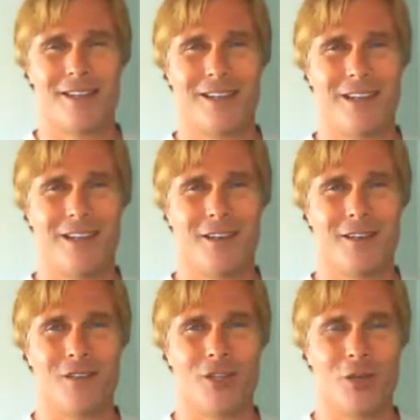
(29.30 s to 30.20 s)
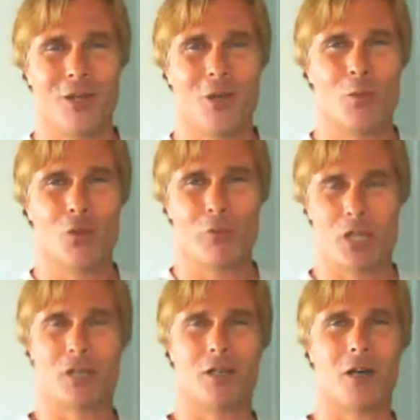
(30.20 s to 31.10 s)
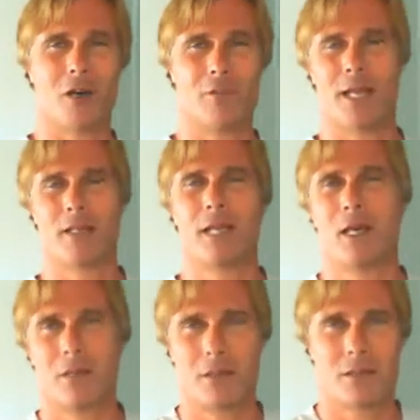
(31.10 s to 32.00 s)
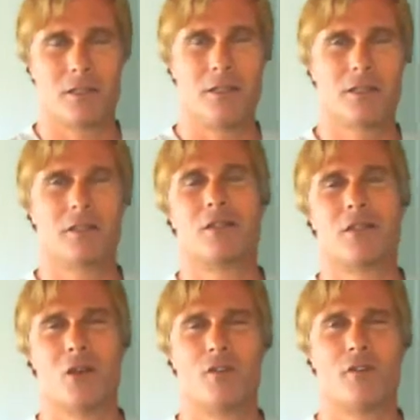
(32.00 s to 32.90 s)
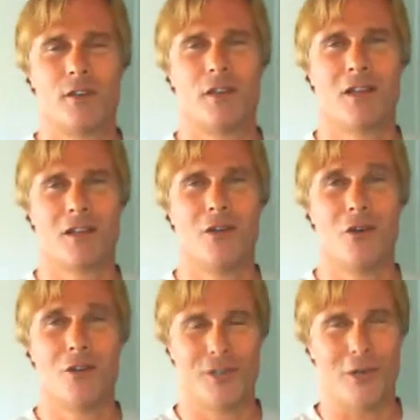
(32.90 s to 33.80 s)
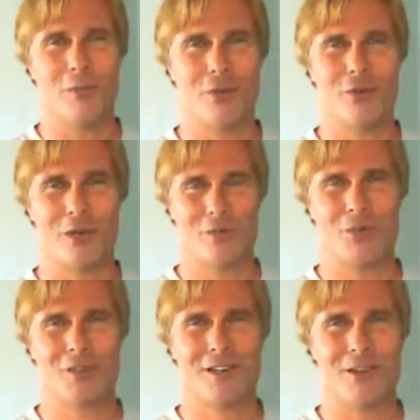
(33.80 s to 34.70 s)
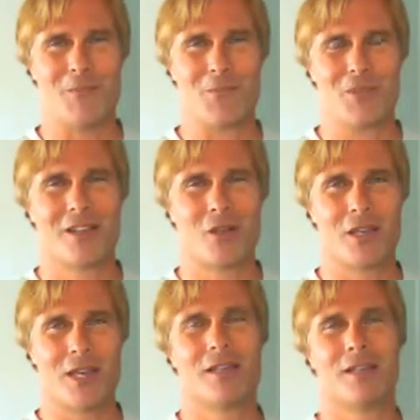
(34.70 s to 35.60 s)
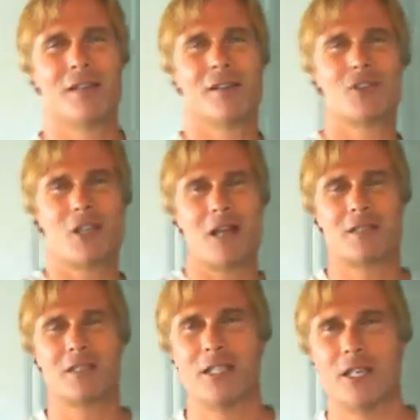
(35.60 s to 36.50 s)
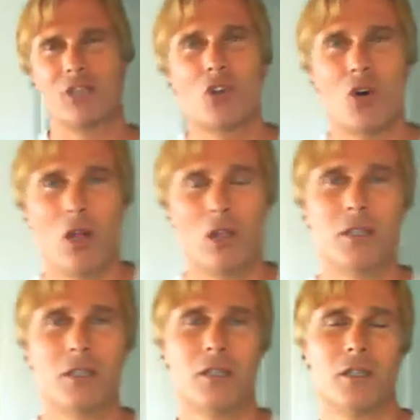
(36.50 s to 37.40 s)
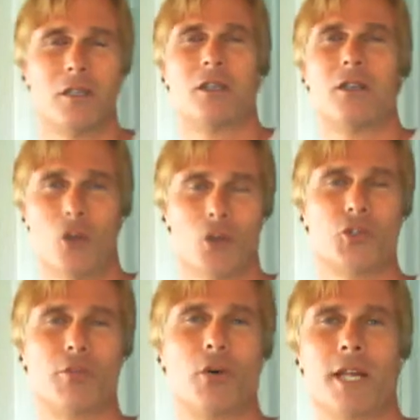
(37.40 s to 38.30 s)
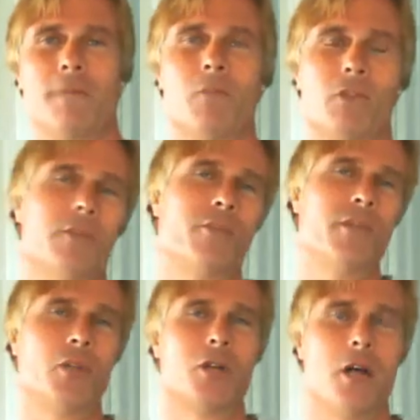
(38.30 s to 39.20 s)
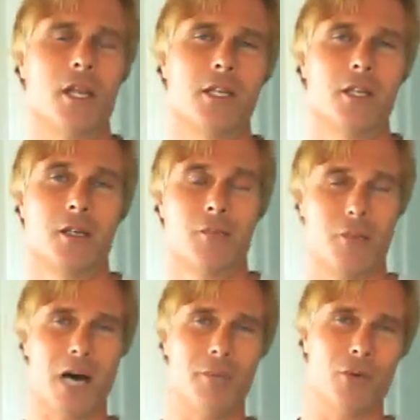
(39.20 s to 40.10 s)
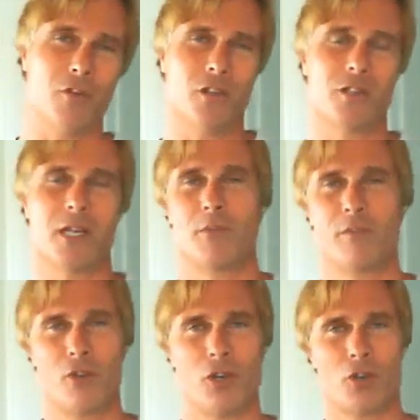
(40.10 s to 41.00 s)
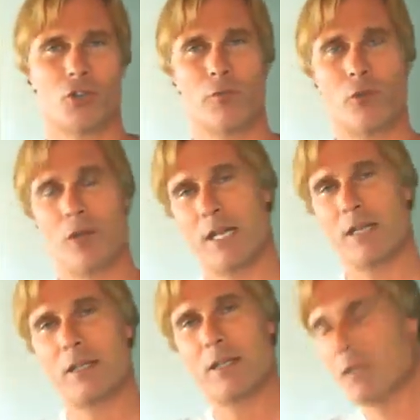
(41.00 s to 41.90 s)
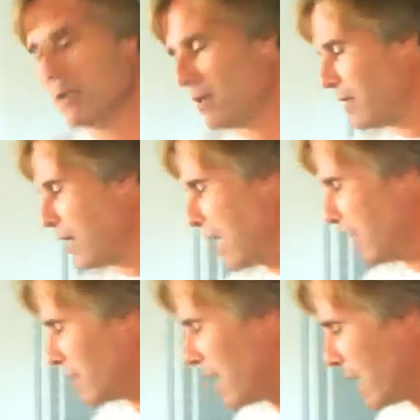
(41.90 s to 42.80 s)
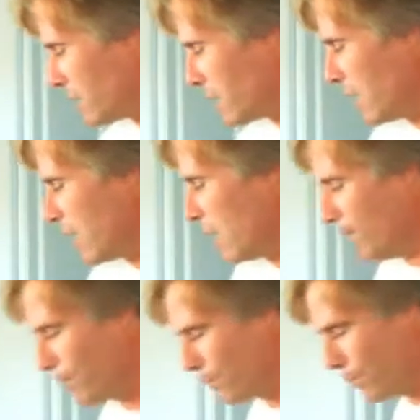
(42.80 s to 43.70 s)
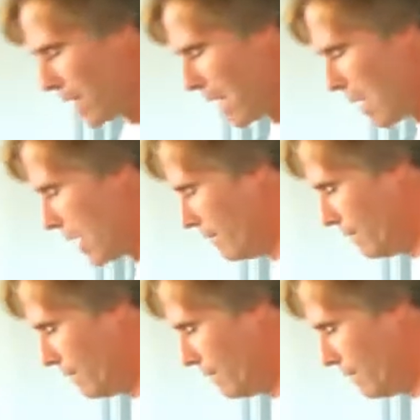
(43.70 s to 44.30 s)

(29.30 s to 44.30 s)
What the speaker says: and you're going home to your $1 million penthouse. You just don't feel like going to Nobu one more time. Okay, here's a classic dish called Yorkshire pudding. Some people call it popovers. I prefer Yorkshire pudding, as that's how I